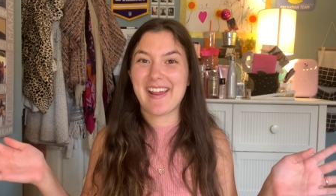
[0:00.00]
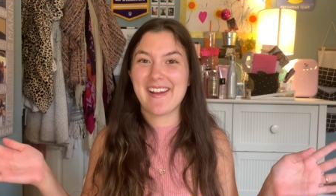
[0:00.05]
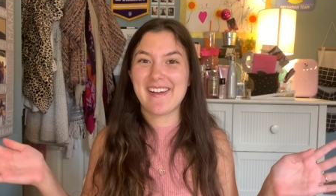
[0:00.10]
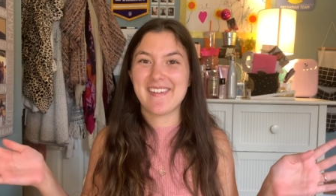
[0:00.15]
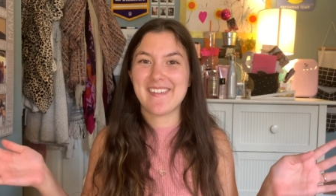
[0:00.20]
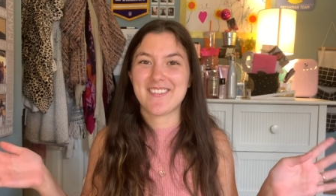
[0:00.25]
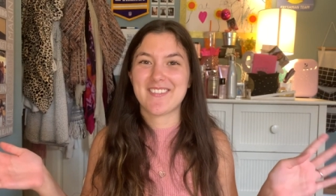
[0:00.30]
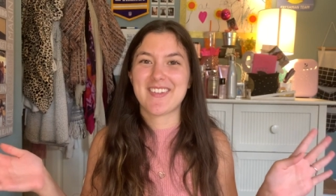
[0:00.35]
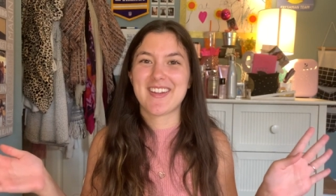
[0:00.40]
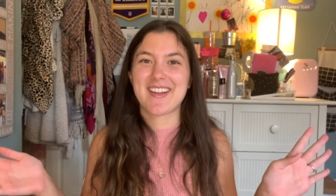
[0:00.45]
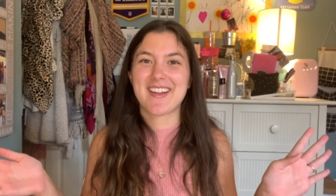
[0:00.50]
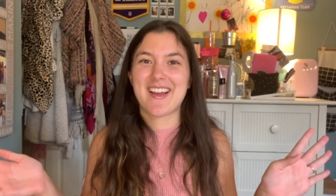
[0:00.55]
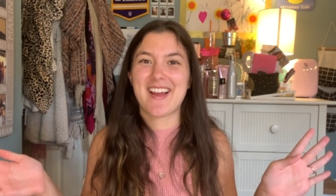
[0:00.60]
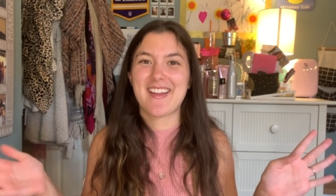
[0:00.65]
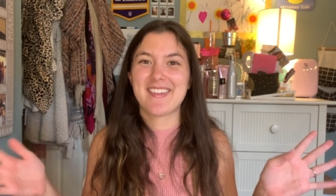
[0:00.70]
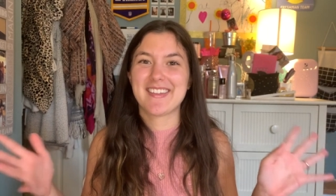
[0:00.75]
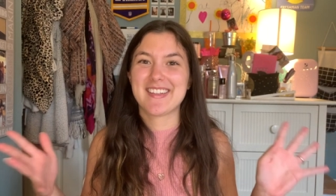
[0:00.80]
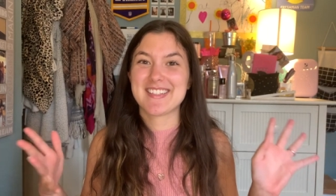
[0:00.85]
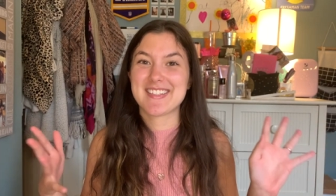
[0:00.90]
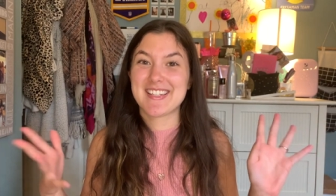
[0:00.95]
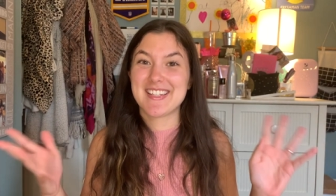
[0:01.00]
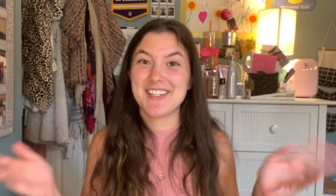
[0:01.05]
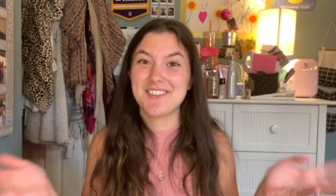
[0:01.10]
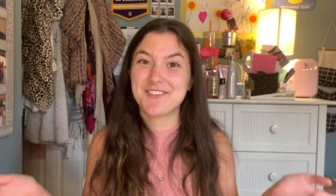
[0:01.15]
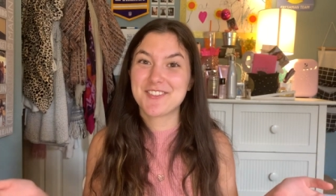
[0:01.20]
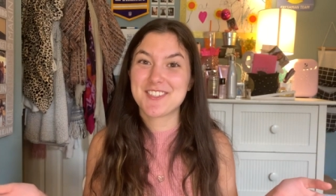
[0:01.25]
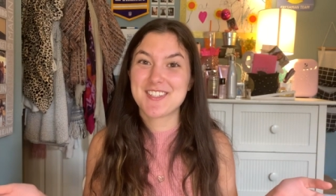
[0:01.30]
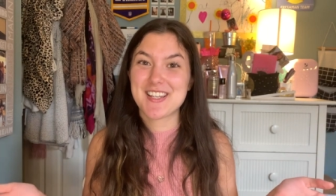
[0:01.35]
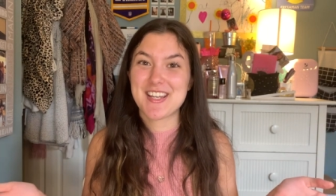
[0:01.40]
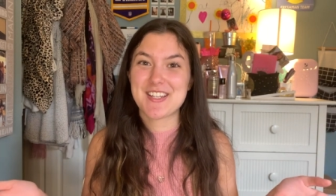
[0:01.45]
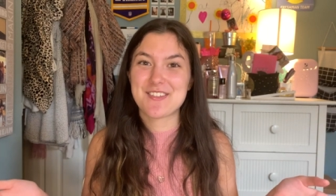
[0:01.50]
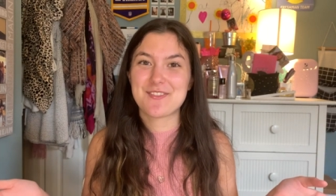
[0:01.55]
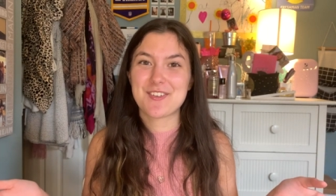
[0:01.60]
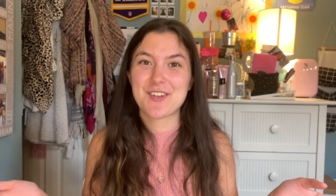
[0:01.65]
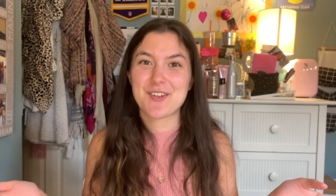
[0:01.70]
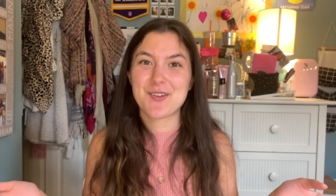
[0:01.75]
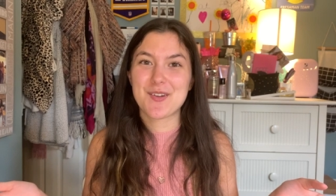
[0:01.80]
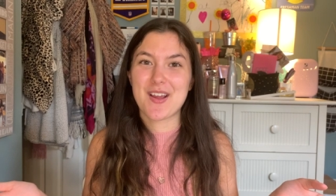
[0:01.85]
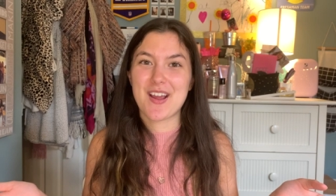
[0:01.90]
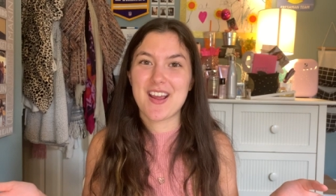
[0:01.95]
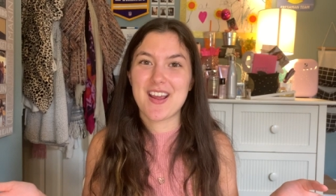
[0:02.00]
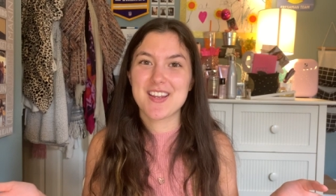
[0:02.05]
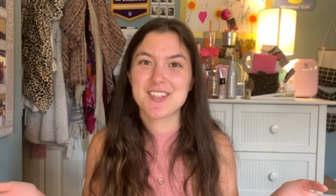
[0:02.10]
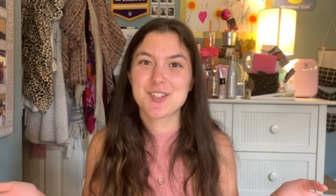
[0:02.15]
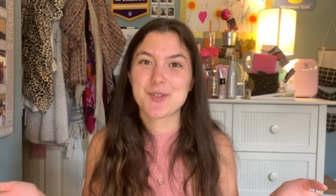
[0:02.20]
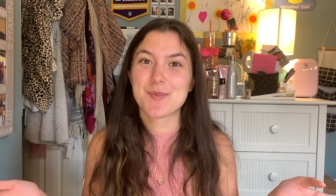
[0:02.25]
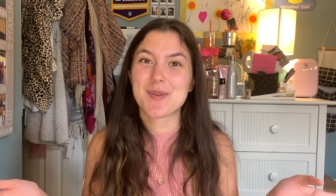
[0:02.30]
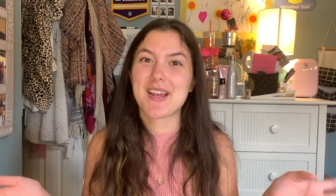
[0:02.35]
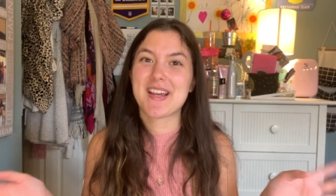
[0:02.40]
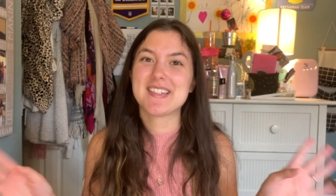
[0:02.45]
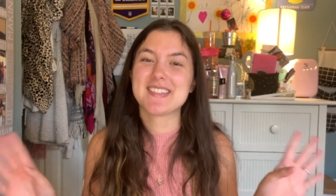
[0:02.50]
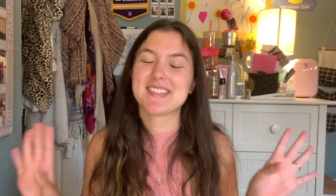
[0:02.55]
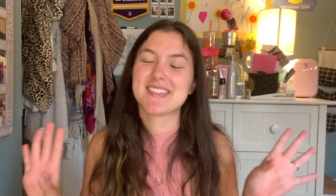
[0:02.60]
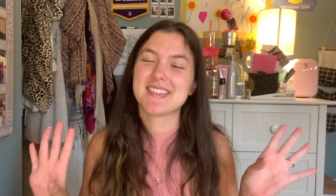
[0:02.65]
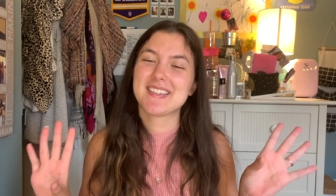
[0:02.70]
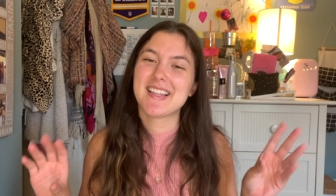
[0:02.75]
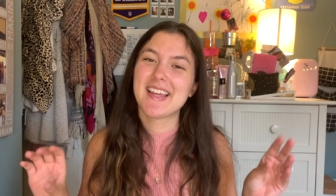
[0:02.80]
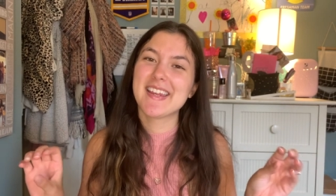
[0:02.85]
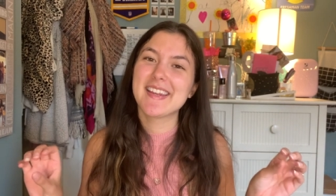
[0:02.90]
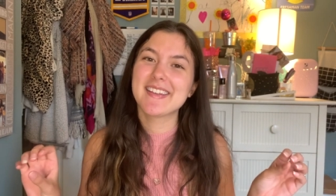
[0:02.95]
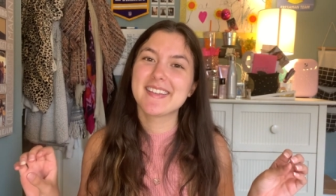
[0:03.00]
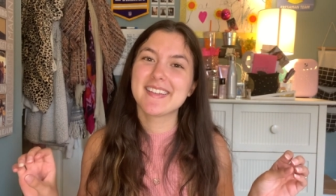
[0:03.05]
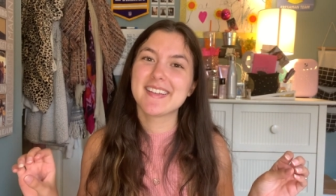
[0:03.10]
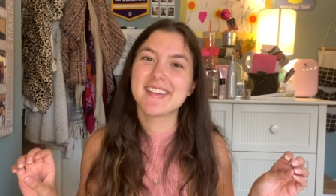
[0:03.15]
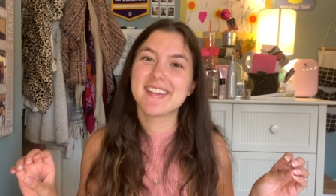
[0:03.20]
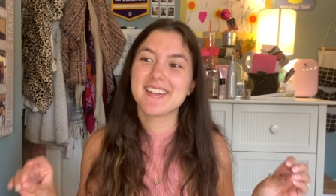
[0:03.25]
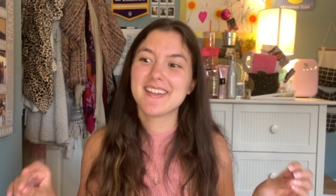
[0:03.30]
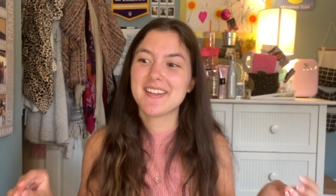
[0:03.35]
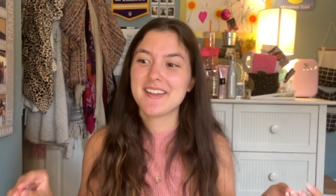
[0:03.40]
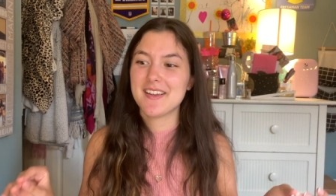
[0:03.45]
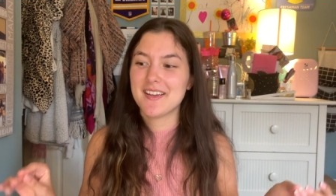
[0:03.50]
oh my god that is it for today's video guys hope you guys liked it